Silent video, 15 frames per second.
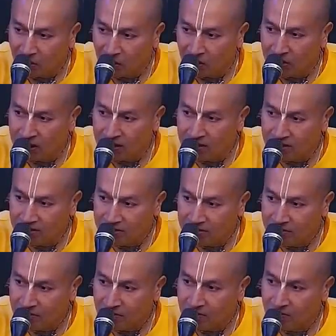Audit
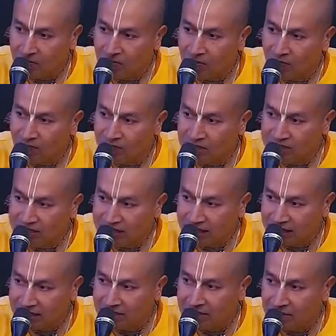of the
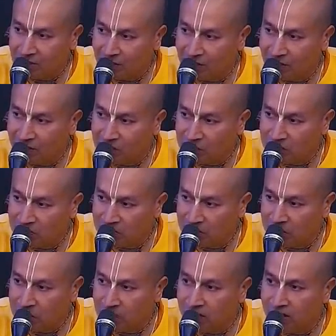status of our
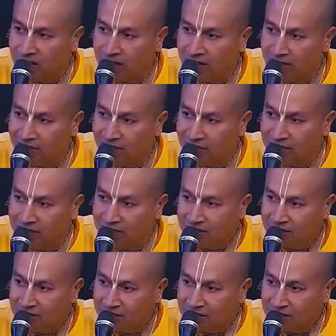spiritual life
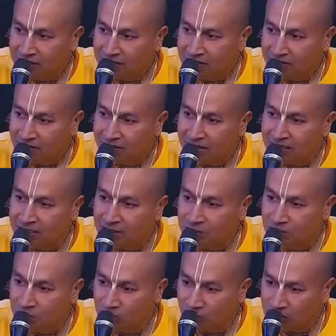
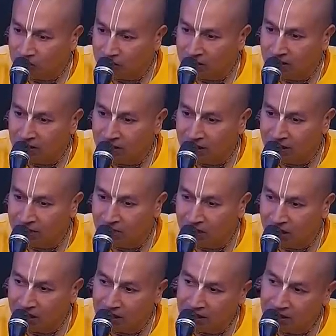is not done
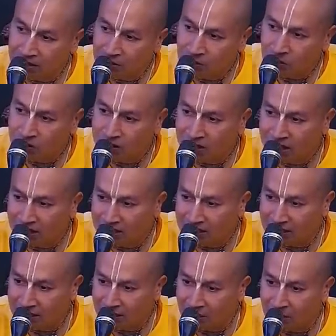by
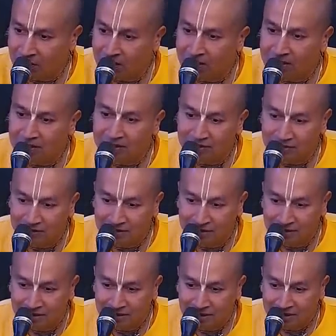society around us.
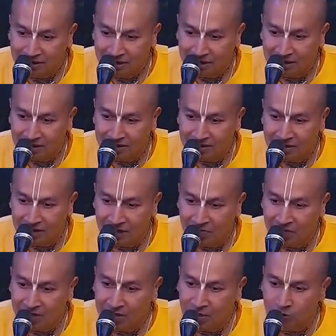It is
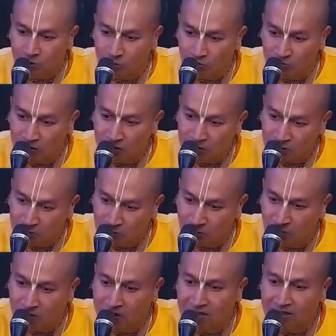done by the super
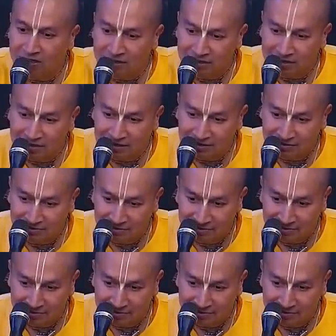soul within us.